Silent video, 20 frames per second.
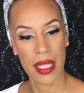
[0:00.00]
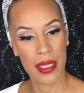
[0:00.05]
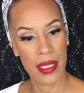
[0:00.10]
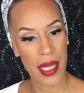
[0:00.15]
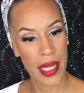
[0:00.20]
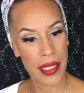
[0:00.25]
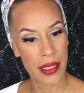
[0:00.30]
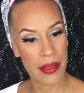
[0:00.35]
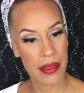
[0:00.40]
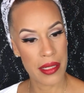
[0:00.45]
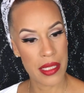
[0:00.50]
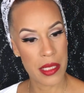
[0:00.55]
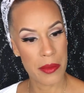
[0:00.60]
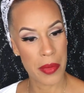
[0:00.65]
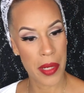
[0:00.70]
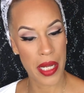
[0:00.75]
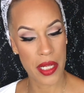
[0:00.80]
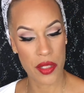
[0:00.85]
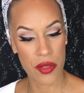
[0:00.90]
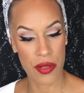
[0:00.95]
Liner is
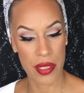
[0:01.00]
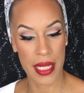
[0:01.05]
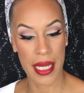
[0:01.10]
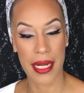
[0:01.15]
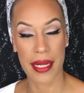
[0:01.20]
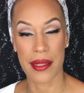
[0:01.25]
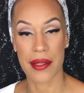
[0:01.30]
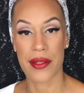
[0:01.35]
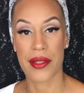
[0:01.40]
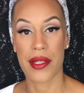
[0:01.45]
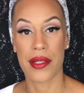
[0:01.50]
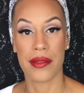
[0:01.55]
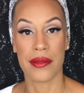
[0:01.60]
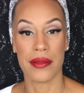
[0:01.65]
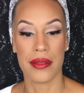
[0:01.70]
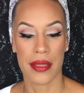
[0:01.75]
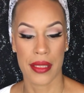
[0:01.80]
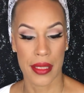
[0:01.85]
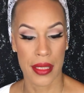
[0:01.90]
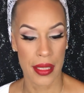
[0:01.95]
by Jordana. So
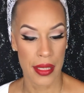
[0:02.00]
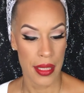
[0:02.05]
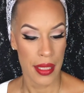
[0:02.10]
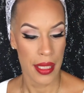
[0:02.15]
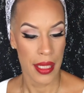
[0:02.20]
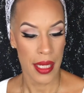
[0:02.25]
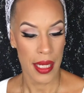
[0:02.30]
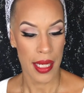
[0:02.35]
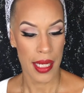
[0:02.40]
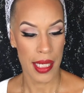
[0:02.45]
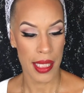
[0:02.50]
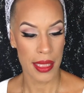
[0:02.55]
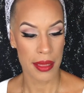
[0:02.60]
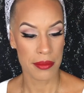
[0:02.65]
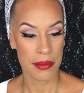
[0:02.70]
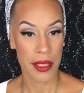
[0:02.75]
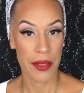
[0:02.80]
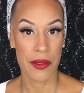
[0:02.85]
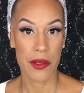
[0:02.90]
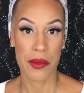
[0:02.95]

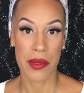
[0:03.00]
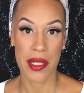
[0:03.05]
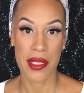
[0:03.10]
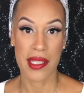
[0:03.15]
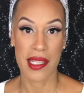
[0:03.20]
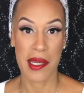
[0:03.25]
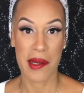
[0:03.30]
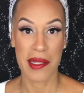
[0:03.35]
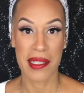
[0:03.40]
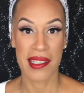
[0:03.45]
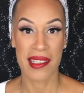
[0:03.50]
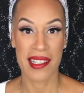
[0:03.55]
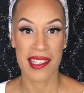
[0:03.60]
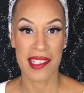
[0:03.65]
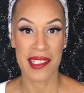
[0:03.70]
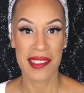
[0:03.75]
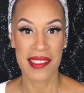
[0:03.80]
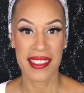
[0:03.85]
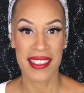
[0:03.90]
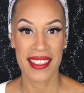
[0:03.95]
if you want to see how I did this
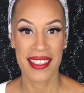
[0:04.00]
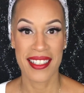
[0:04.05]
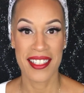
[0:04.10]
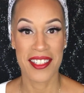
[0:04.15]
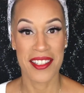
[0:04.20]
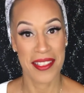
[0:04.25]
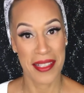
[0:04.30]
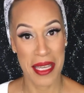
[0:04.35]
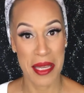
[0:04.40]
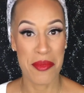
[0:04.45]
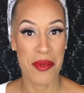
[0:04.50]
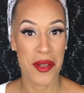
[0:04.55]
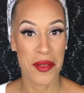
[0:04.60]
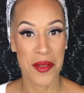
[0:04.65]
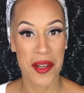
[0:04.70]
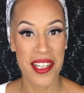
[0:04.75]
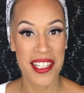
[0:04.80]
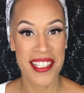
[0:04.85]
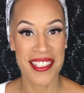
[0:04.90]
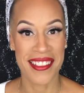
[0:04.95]
look, just keep on
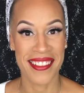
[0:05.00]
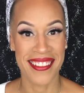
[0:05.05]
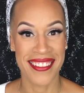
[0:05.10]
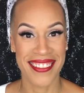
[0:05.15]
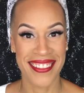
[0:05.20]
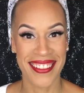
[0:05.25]
watching.